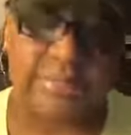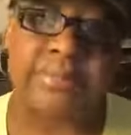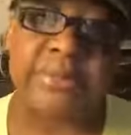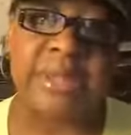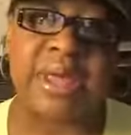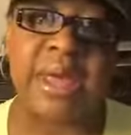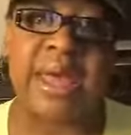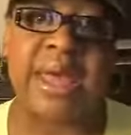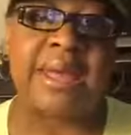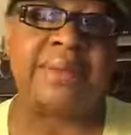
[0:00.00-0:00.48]

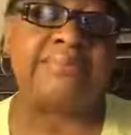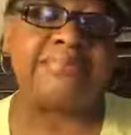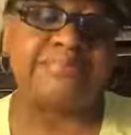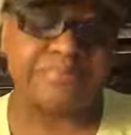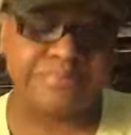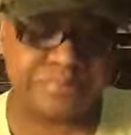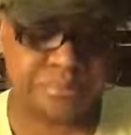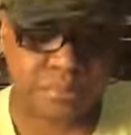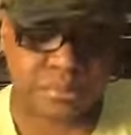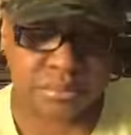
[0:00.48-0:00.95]
okay
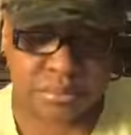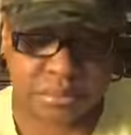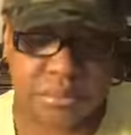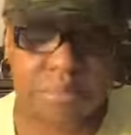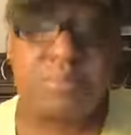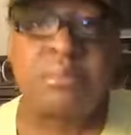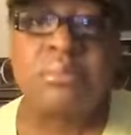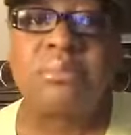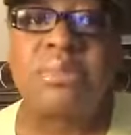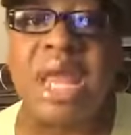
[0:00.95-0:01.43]

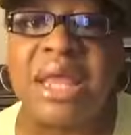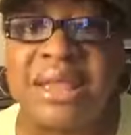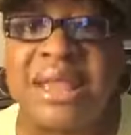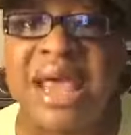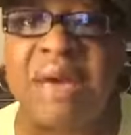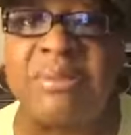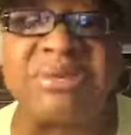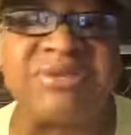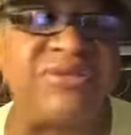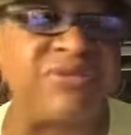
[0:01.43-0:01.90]

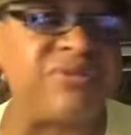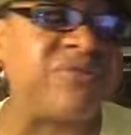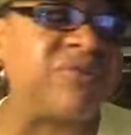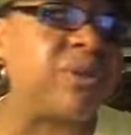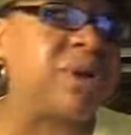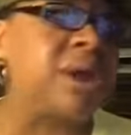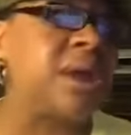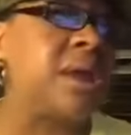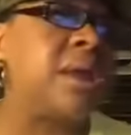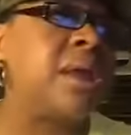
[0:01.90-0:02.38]
that was for
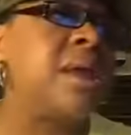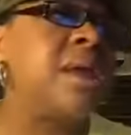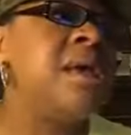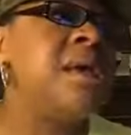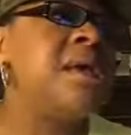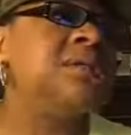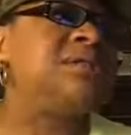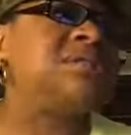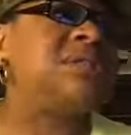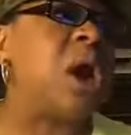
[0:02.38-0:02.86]
free
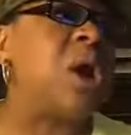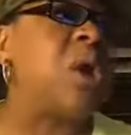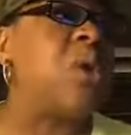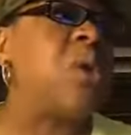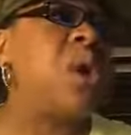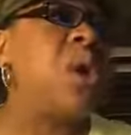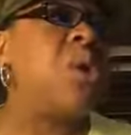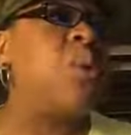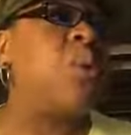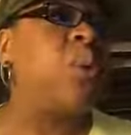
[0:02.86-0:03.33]

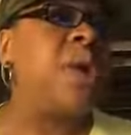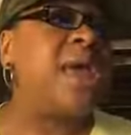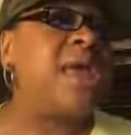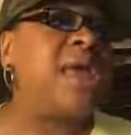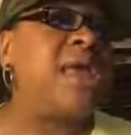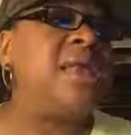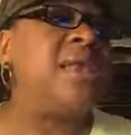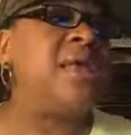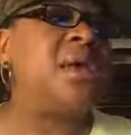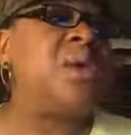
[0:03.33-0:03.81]
so
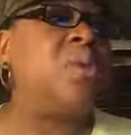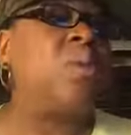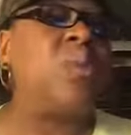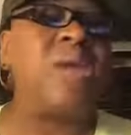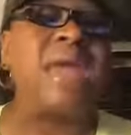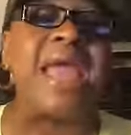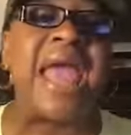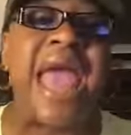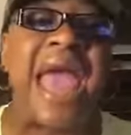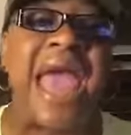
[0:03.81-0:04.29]
when
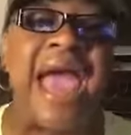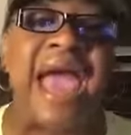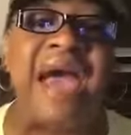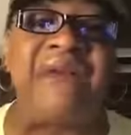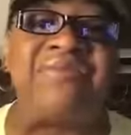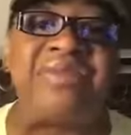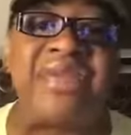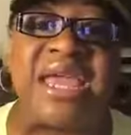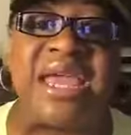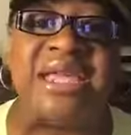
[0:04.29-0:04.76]
we
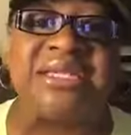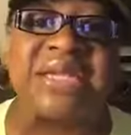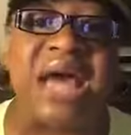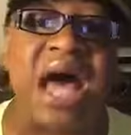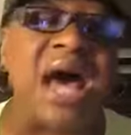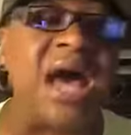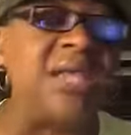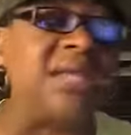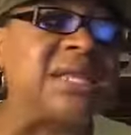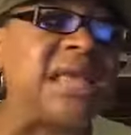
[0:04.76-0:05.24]
have these
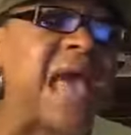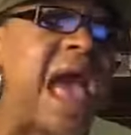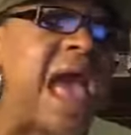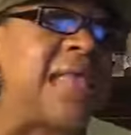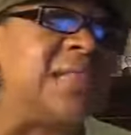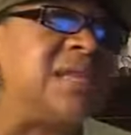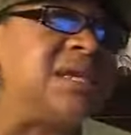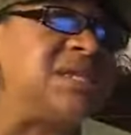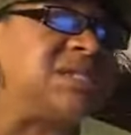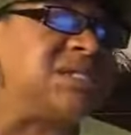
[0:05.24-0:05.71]

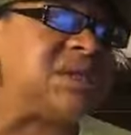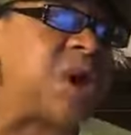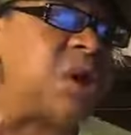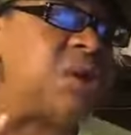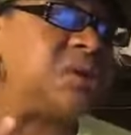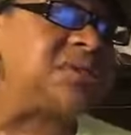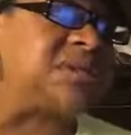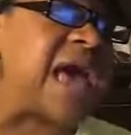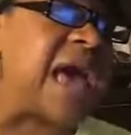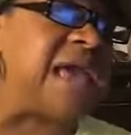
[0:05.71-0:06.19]
ungodly
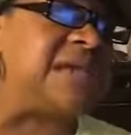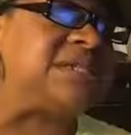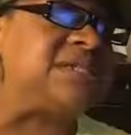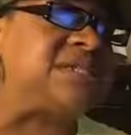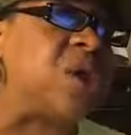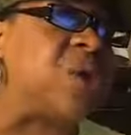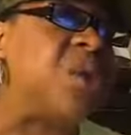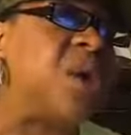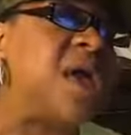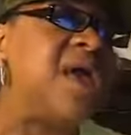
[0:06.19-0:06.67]
soul ties, so